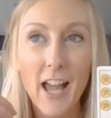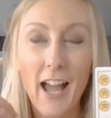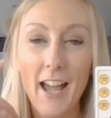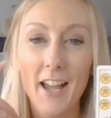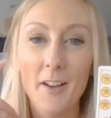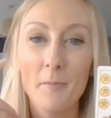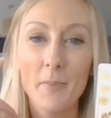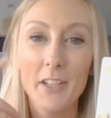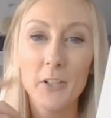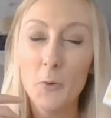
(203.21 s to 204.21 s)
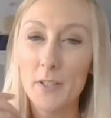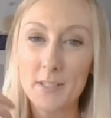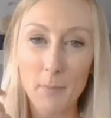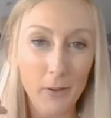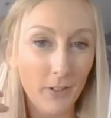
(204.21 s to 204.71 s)
It's
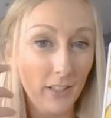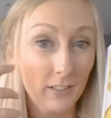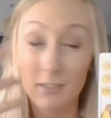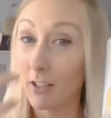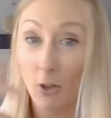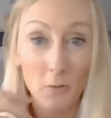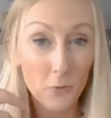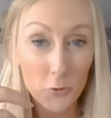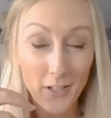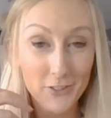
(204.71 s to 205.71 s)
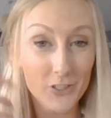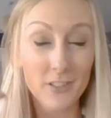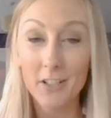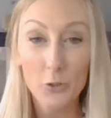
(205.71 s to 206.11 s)
about like the law of attraction and